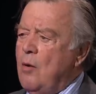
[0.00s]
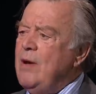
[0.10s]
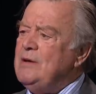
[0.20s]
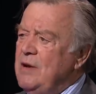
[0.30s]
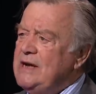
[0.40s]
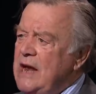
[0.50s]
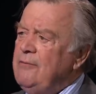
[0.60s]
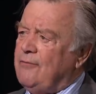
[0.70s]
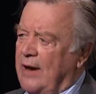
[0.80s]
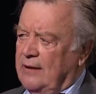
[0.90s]
we, we did
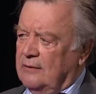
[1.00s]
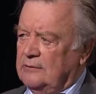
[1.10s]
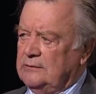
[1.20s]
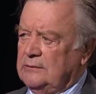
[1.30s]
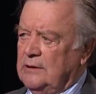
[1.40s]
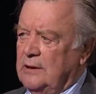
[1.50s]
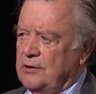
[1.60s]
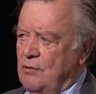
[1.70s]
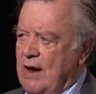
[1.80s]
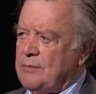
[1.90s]
fail
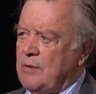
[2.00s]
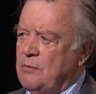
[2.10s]
to react.